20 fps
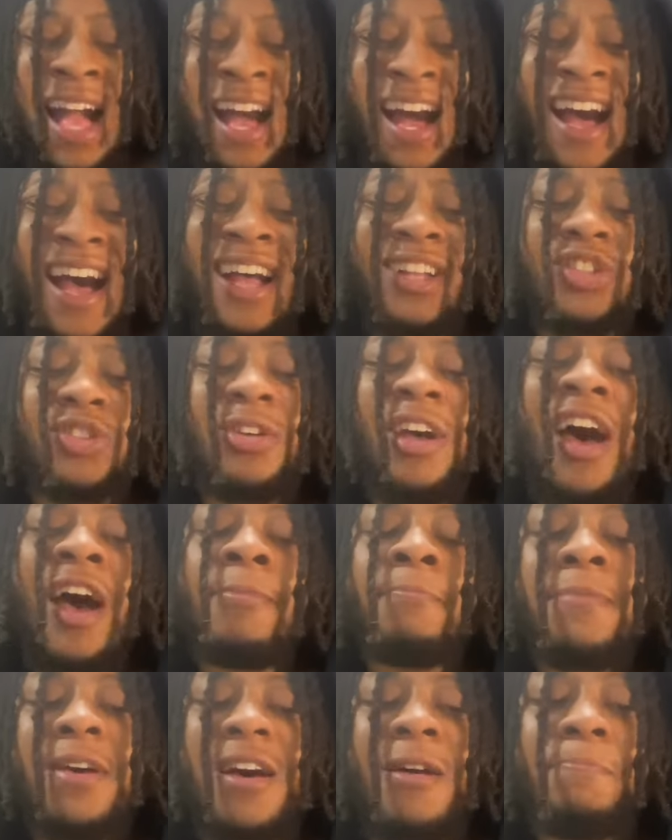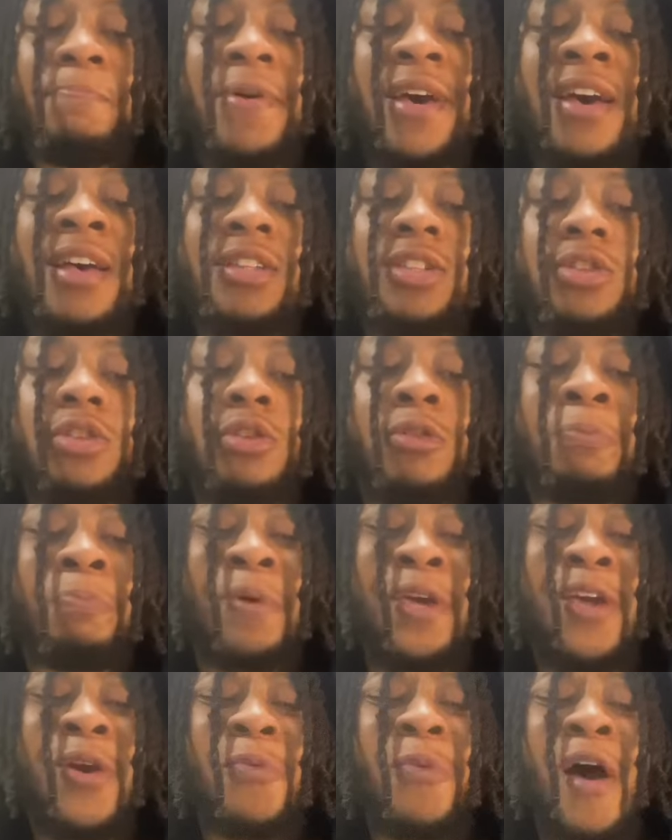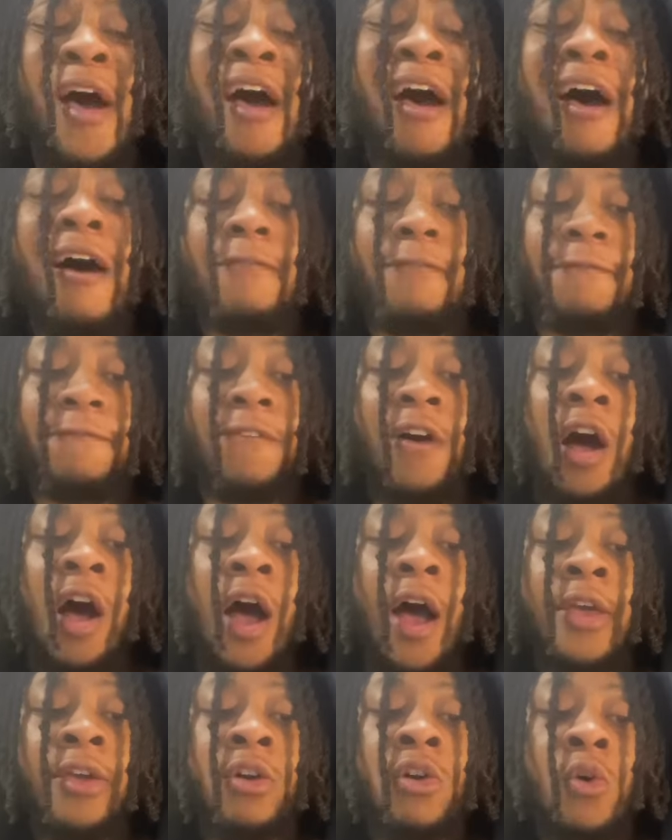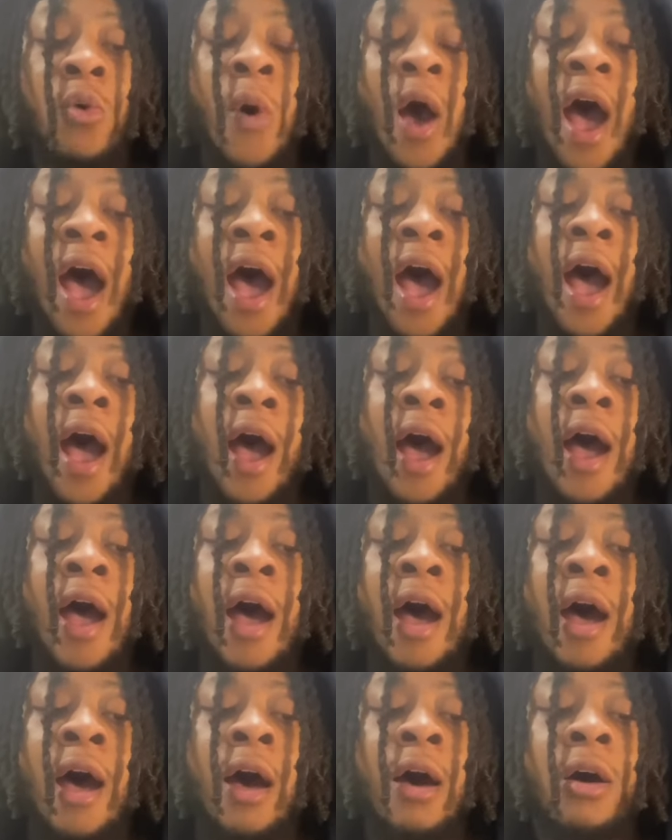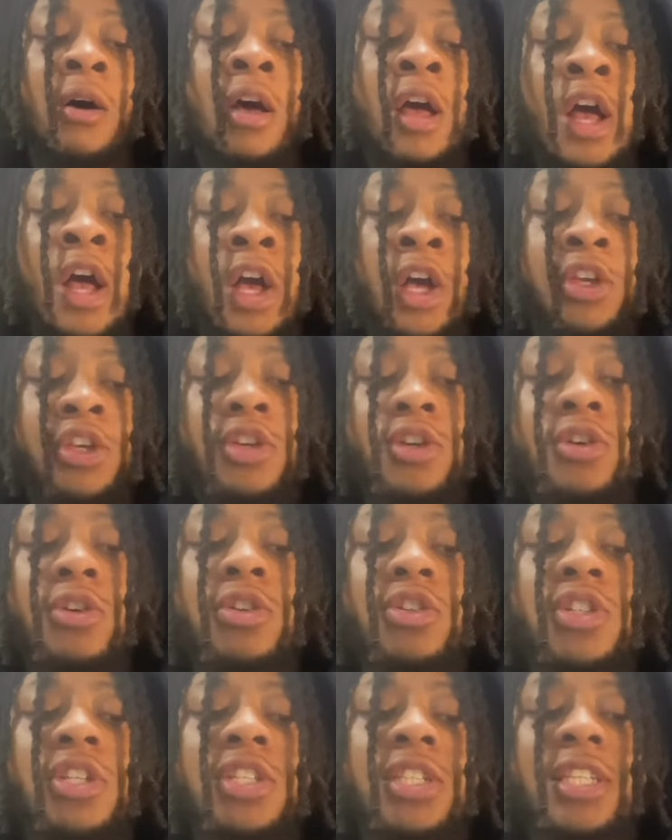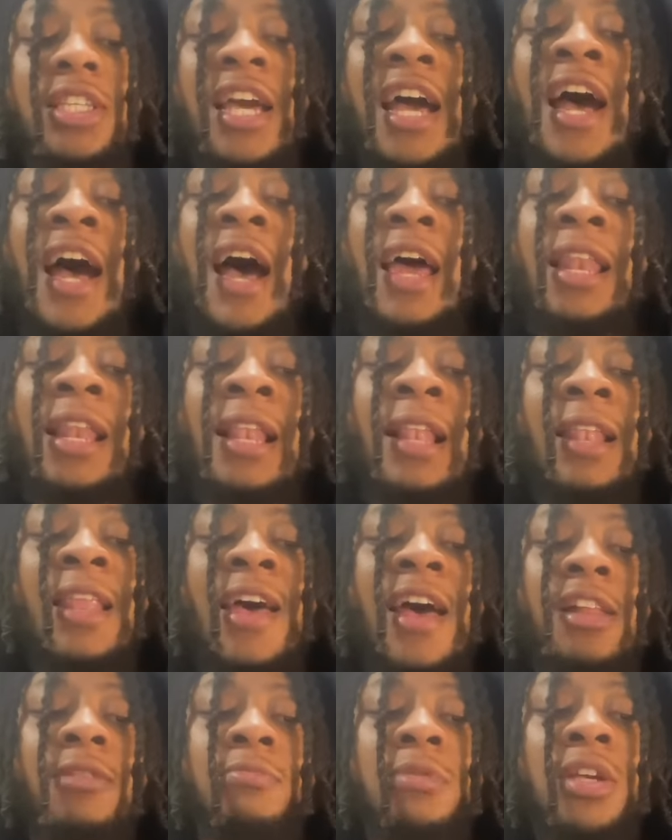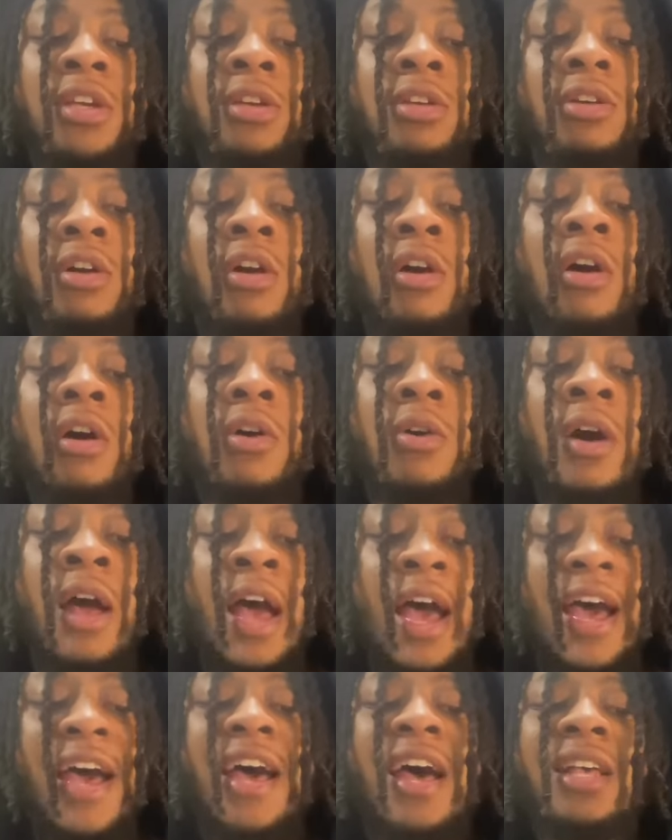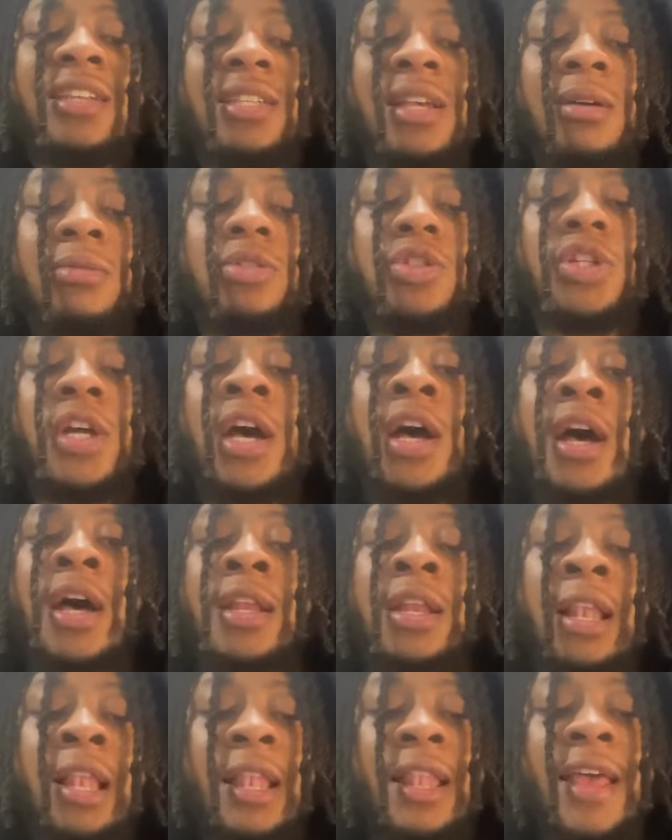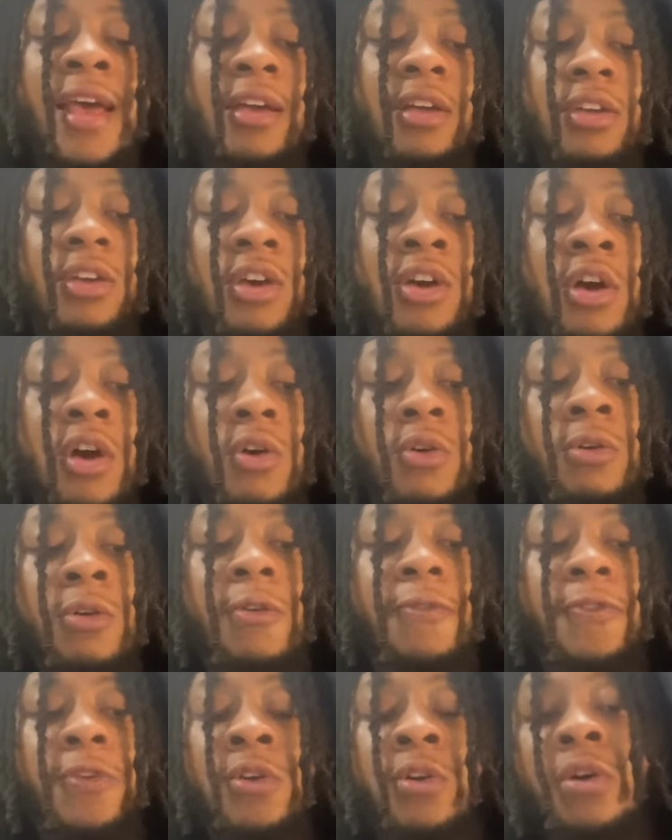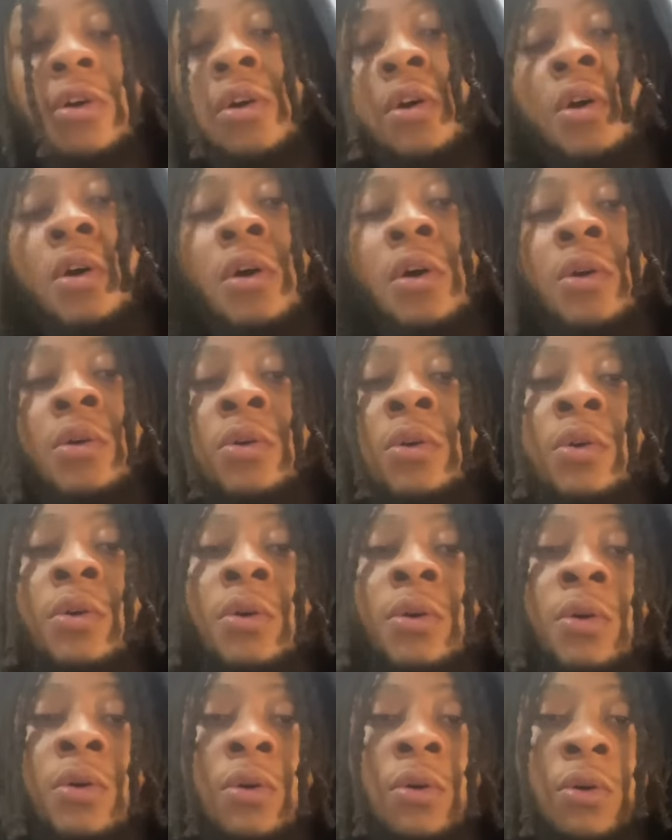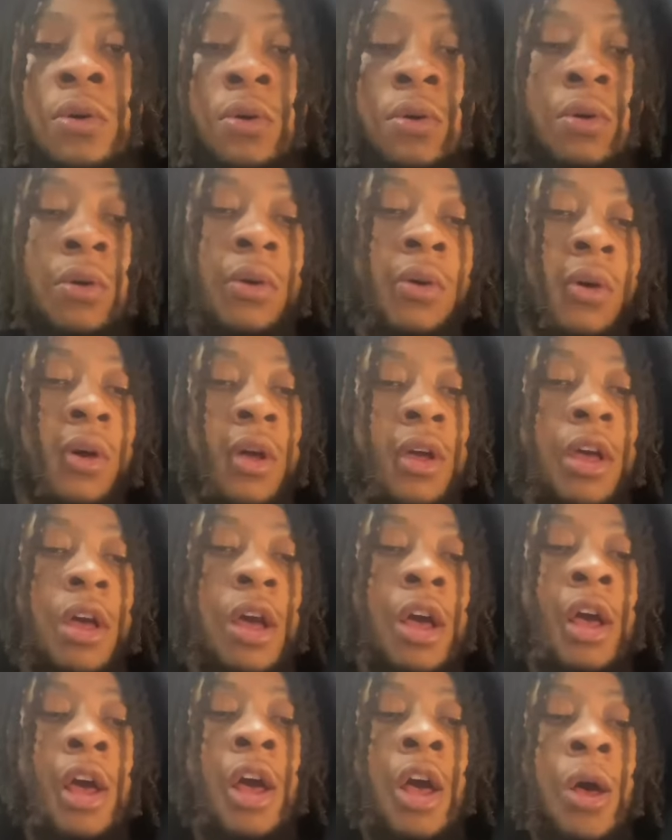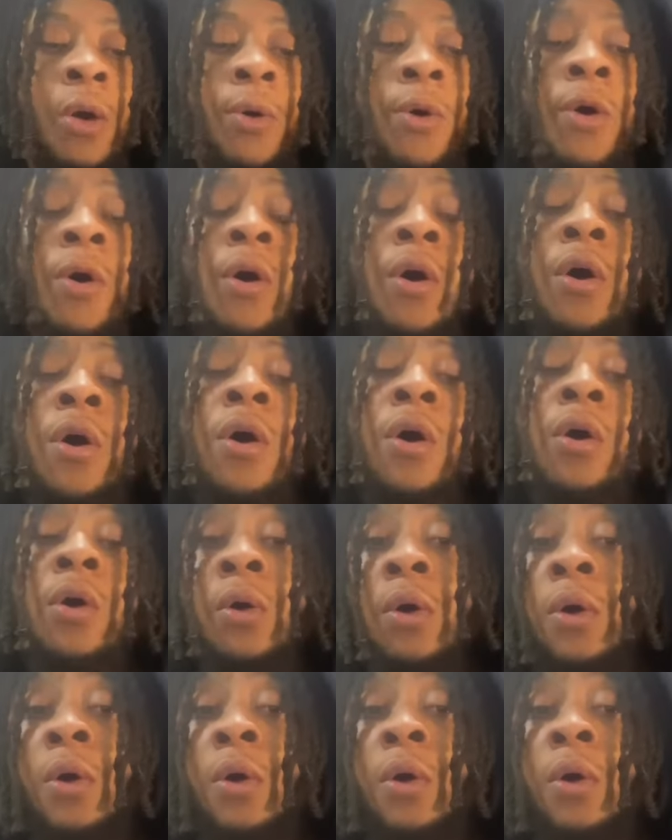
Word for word: I tried my best to be well for a while. You just gotta let me go as I'm trying to let go of you. Oh.